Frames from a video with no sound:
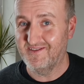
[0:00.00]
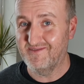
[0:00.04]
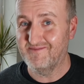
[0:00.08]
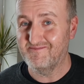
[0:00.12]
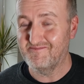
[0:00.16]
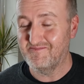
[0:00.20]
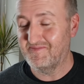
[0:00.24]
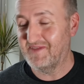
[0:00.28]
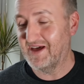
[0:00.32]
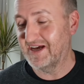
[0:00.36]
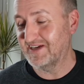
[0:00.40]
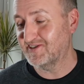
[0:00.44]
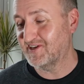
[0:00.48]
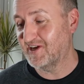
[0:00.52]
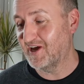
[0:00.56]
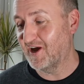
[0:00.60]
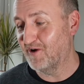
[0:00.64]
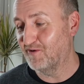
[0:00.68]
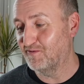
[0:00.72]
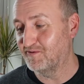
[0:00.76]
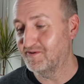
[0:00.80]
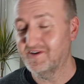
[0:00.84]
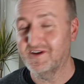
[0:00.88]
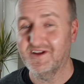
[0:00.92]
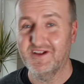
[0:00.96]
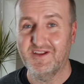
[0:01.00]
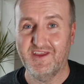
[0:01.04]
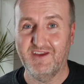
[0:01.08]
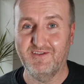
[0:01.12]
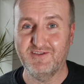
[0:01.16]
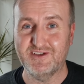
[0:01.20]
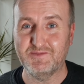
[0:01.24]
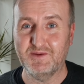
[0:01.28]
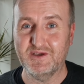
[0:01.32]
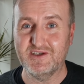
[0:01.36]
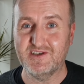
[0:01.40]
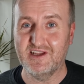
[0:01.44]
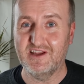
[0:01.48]
that's gold,
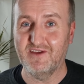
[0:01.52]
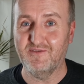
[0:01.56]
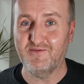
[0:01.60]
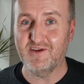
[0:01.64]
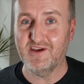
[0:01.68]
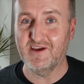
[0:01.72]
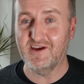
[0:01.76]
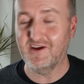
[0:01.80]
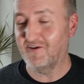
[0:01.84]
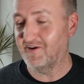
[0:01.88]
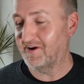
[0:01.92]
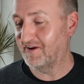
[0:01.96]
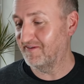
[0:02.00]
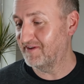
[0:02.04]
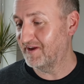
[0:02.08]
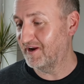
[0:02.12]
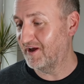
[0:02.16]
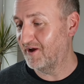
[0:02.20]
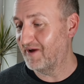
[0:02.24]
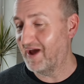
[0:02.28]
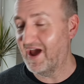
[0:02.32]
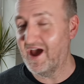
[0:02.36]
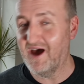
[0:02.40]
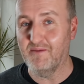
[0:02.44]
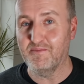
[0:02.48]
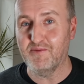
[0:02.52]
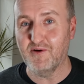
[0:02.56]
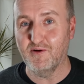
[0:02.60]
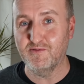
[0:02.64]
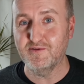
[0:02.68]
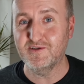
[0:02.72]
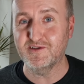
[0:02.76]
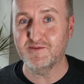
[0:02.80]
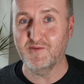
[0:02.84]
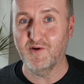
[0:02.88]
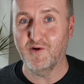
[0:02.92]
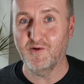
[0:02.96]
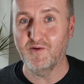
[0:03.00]
especially if you're kind of, you know, out
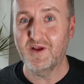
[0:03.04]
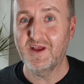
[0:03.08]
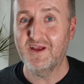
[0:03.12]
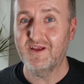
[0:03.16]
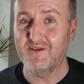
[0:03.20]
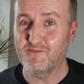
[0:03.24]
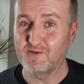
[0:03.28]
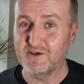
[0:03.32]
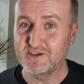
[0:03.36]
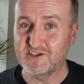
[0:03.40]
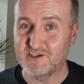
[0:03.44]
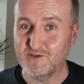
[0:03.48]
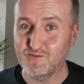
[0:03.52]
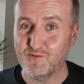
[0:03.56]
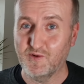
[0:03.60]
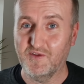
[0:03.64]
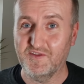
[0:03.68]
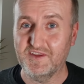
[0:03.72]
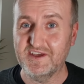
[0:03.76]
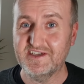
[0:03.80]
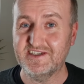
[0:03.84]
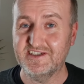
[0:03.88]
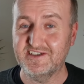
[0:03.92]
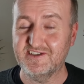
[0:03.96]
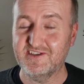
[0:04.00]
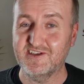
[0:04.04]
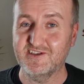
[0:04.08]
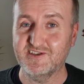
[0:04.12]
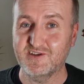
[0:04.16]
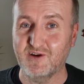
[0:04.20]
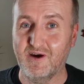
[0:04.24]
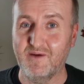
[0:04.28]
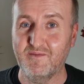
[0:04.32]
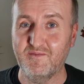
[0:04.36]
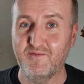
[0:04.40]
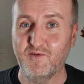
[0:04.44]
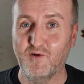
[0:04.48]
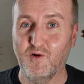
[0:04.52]
portable, which is what this is
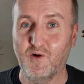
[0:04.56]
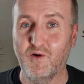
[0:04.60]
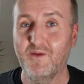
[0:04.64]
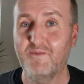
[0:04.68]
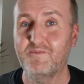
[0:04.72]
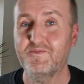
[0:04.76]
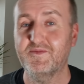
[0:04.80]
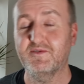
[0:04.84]
designed for.